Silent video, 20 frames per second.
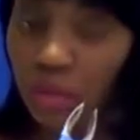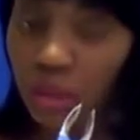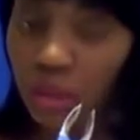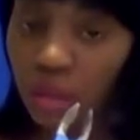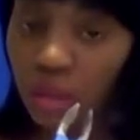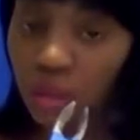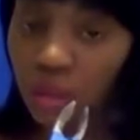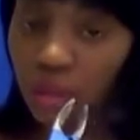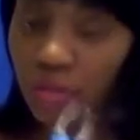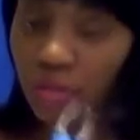
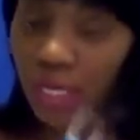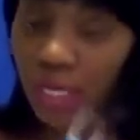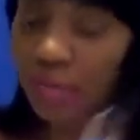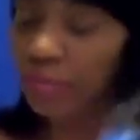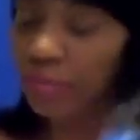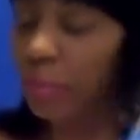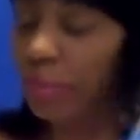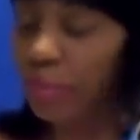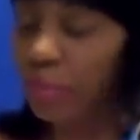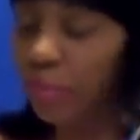like
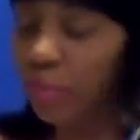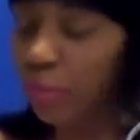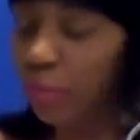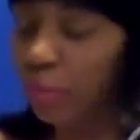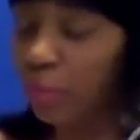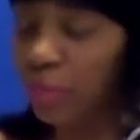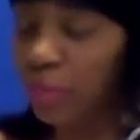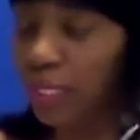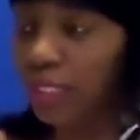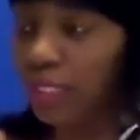
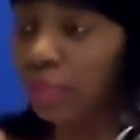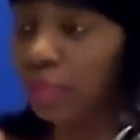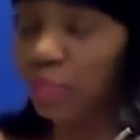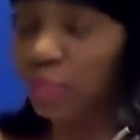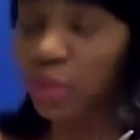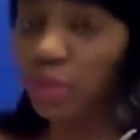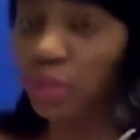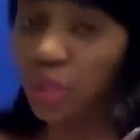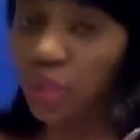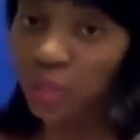a
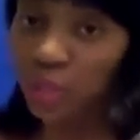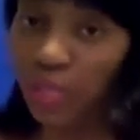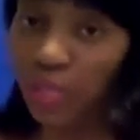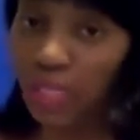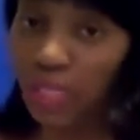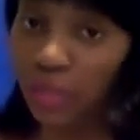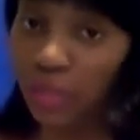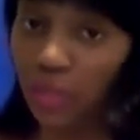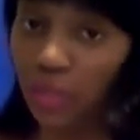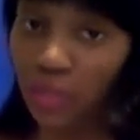beauty supply
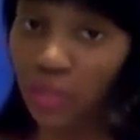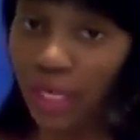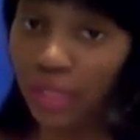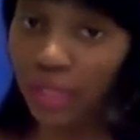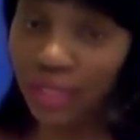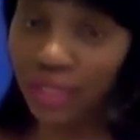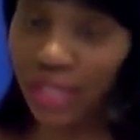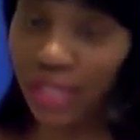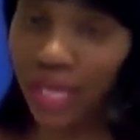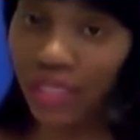store like
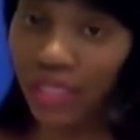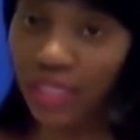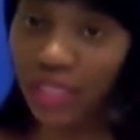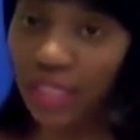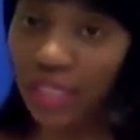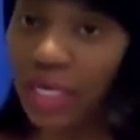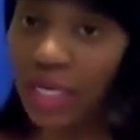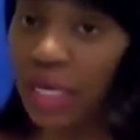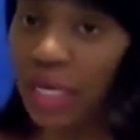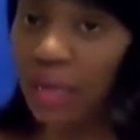Sally's,
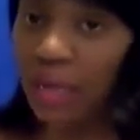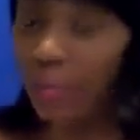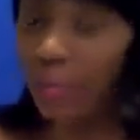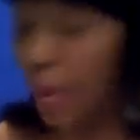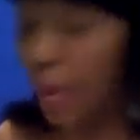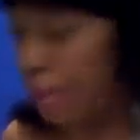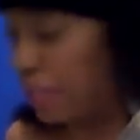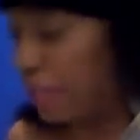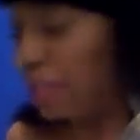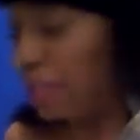
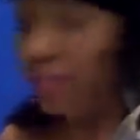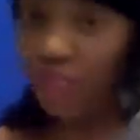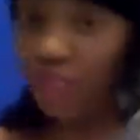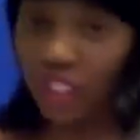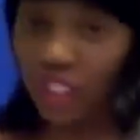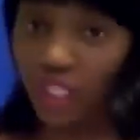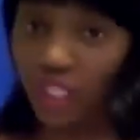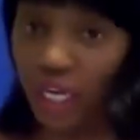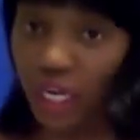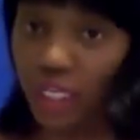maybe even the
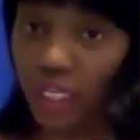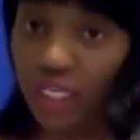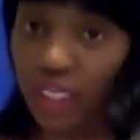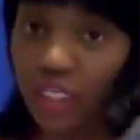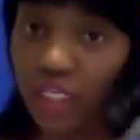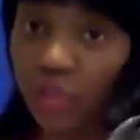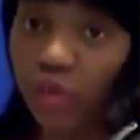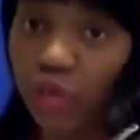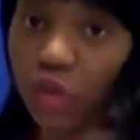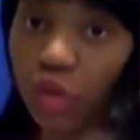Chinese
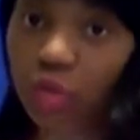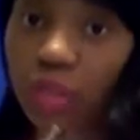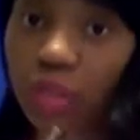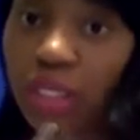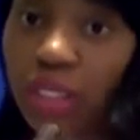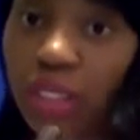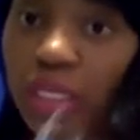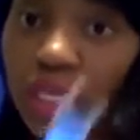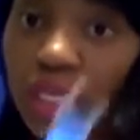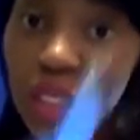store.
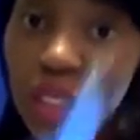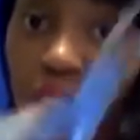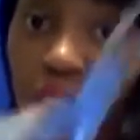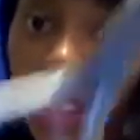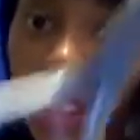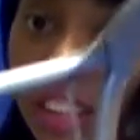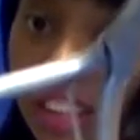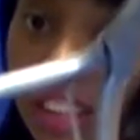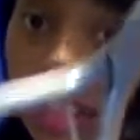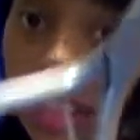But
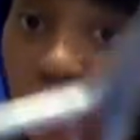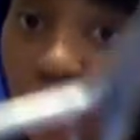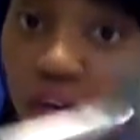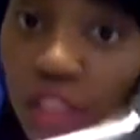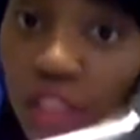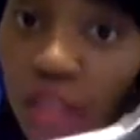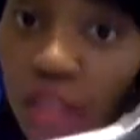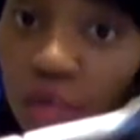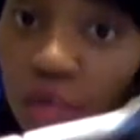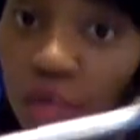these
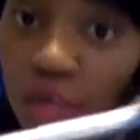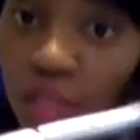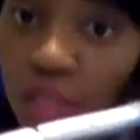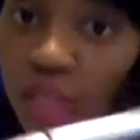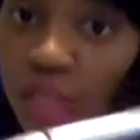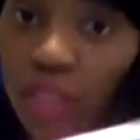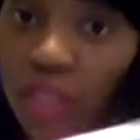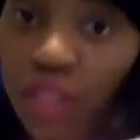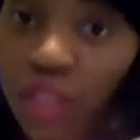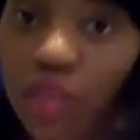are to
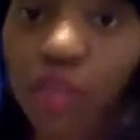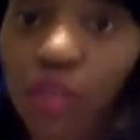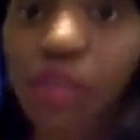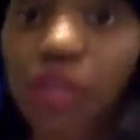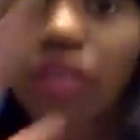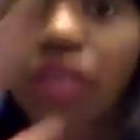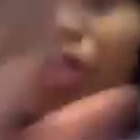cut your